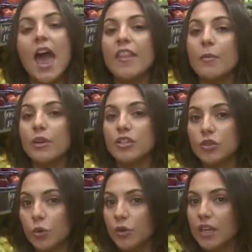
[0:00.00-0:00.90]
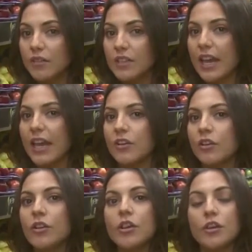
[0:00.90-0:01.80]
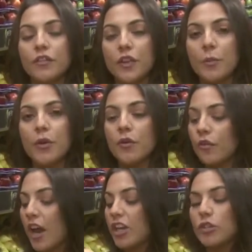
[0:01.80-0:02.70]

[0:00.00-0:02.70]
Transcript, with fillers: and then when it's cool enough to handle, you flip it over